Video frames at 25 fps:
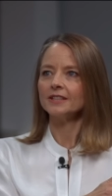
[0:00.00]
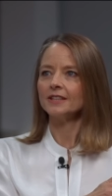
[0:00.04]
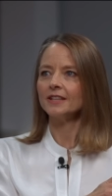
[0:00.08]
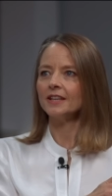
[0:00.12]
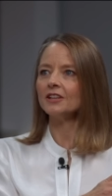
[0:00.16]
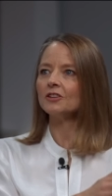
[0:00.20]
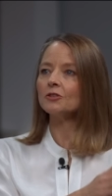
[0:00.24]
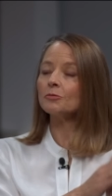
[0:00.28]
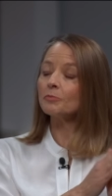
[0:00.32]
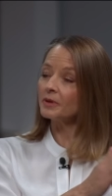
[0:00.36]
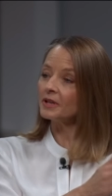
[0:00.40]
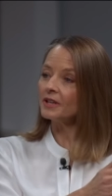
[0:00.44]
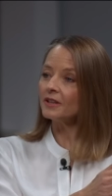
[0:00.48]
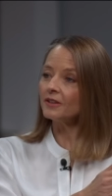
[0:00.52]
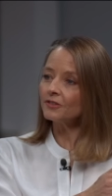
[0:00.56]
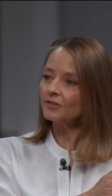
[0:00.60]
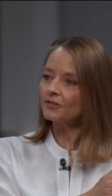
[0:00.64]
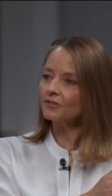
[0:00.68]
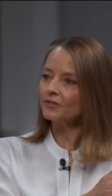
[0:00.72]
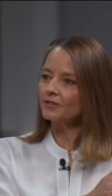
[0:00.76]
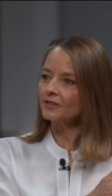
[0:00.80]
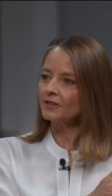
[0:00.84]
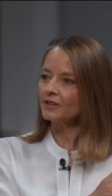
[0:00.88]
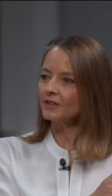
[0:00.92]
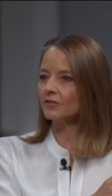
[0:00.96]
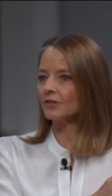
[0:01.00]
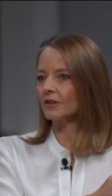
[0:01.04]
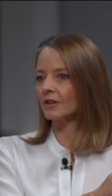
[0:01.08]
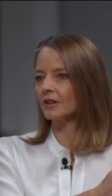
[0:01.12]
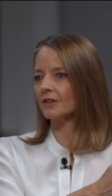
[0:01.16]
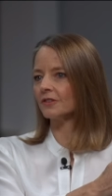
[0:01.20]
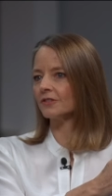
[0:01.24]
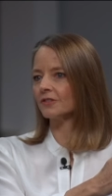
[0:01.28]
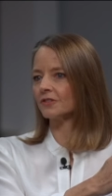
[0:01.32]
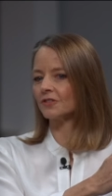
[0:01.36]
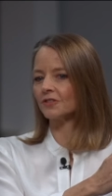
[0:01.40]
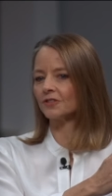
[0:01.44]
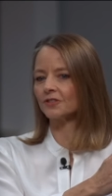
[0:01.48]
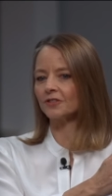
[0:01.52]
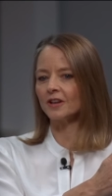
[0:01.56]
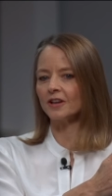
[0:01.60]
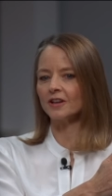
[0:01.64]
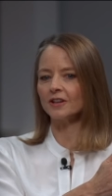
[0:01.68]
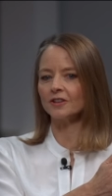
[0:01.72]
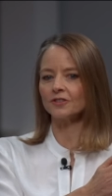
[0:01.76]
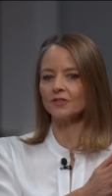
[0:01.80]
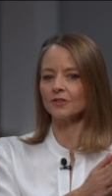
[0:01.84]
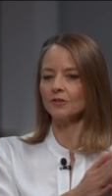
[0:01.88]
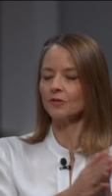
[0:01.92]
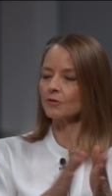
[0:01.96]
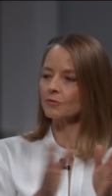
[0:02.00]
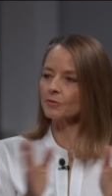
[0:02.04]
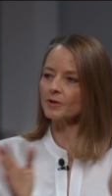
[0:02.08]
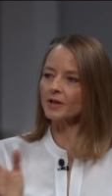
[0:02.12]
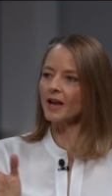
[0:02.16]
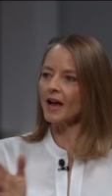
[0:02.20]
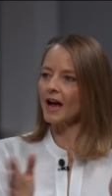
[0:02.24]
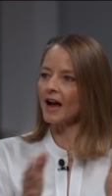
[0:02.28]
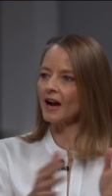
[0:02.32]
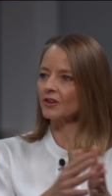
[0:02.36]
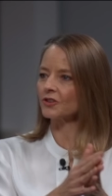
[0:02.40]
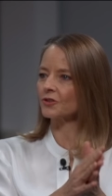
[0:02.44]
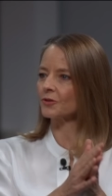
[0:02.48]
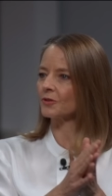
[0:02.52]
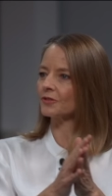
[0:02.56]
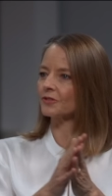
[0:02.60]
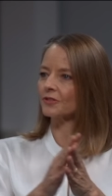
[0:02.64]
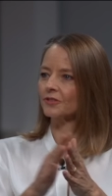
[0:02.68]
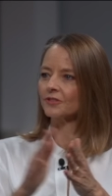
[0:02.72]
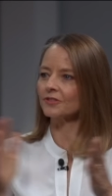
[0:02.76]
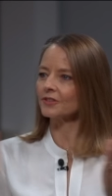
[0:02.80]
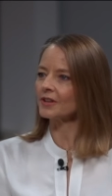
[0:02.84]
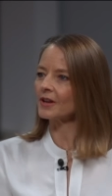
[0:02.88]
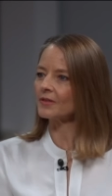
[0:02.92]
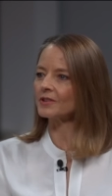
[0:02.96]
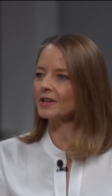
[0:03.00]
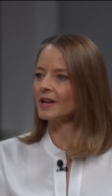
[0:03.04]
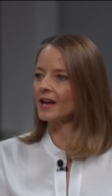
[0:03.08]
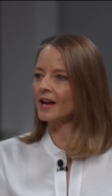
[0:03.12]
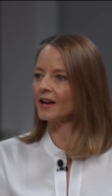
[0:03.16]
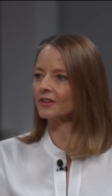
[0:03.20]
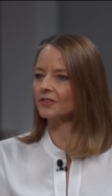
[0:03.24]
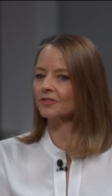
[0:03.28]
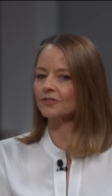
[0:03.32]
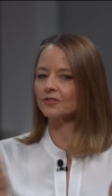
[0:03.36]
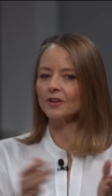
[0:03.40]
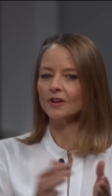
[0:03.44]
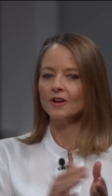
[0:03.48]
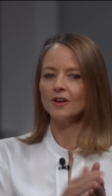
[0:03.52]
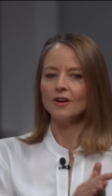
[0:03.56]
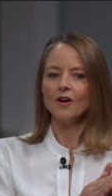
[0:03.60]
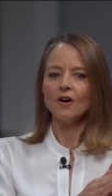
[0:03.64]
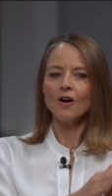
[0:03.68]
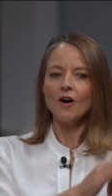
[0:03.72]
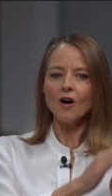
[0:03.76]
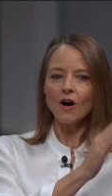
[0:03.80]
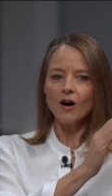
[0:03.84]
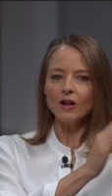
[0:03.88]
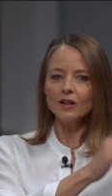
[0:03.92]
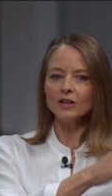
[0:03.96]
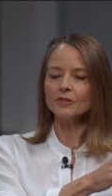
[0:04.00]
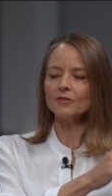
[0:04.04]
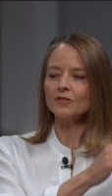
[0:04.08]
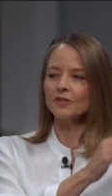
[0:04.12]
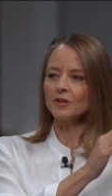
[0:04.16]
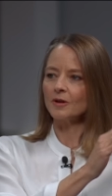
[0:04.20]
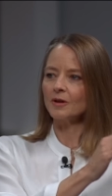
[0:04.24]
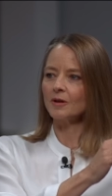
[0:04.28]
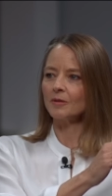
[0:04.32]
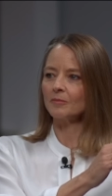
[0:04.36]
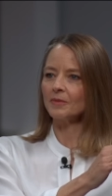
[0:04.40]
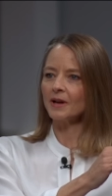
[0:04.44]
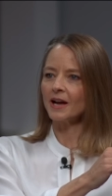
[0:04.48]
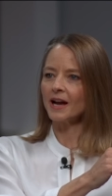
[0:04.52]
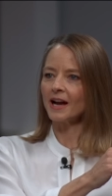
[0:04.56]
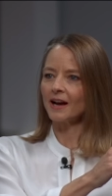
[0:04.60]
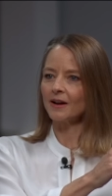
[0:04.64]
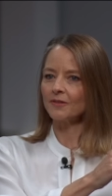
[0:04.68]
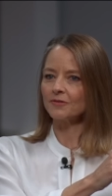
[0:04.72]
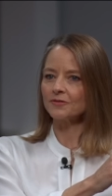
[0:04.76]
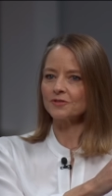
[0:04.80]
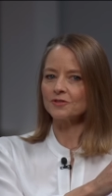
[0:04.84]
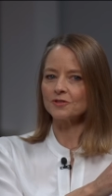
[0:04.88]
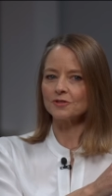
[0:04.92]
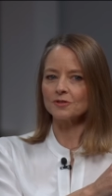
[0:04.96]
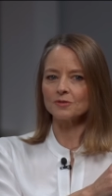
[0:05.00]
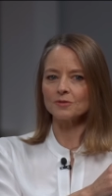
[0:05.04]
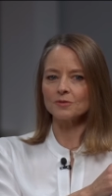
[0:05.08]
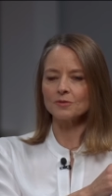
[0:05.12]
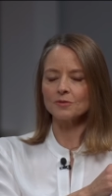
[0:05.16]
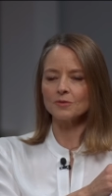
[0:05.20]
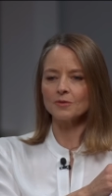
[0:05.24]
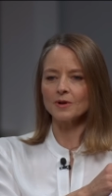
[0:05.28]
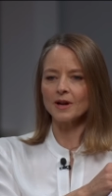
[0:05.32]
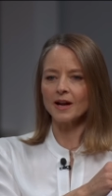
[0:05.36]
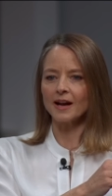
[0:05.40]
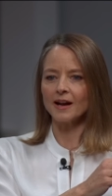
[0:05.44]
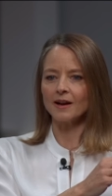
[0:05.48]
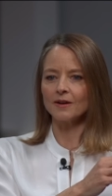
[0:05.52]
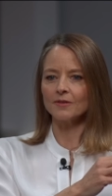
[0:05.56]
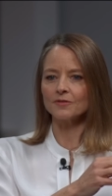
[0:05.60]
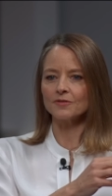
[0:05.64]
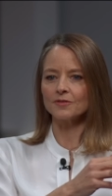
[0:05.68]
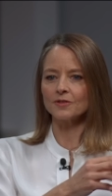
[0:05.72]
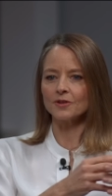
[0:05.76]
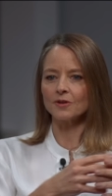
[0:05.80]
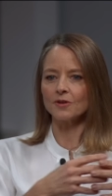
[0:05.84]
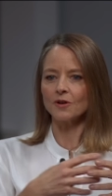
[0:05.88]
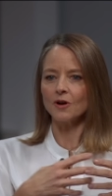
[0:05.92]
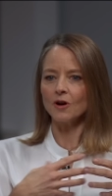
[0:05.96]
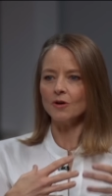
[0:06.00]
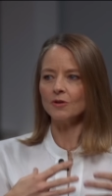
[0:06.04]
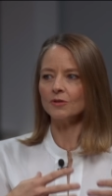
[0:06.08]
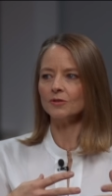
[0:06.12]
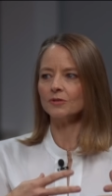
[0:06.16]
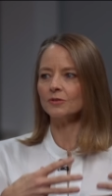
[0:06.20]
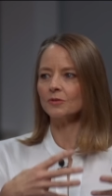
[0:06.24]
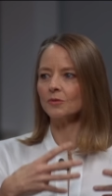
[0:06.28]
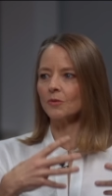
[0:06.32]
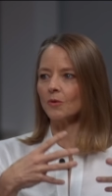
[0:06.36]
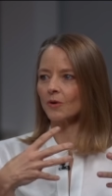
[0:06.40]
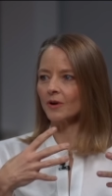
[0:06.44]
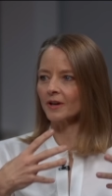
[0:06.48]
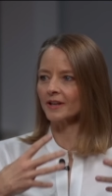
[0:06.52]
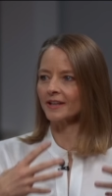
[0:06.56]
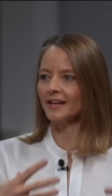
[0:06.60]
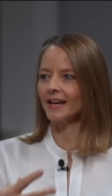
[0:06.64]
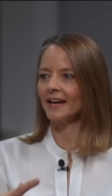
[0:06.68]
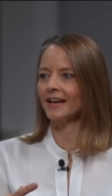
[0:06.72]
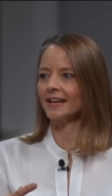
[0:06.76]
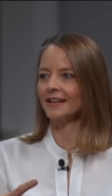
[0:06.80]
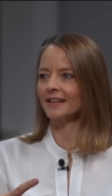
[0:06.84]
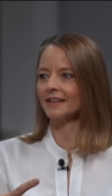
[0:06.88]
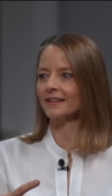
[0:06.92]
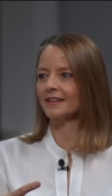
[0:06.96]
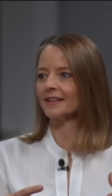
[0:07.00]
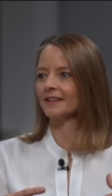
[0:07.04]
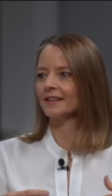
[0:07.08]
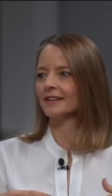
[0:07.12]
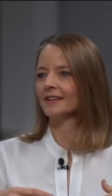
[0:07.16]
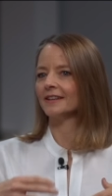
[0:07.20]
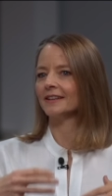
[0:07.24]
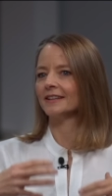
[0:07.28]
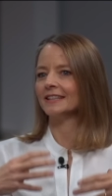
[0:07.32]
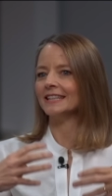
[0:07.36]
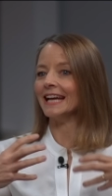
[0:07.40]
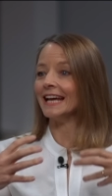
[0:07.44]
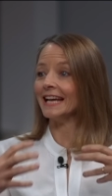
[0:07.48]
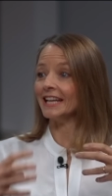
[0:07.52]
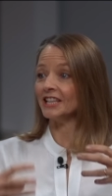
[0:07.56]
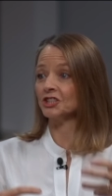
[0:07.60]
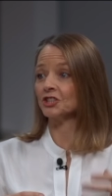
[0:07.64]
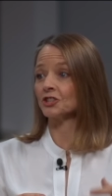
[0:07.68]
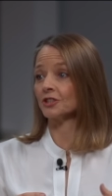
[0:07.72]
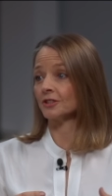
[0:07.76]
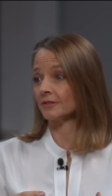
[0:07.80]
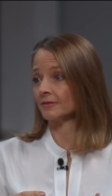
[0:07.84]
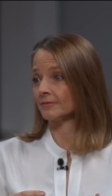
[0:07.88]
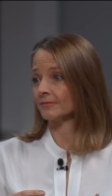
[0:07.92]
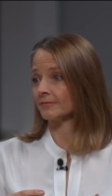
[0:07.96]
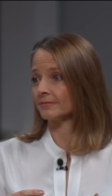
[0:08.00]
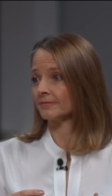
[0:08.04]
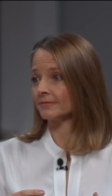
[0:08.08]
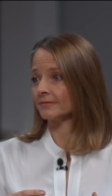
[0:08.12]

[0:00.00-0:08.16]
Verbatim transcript: each piece, each, let's just say it's in three acts or it's in seven acts, all of them have to have their own organic engine.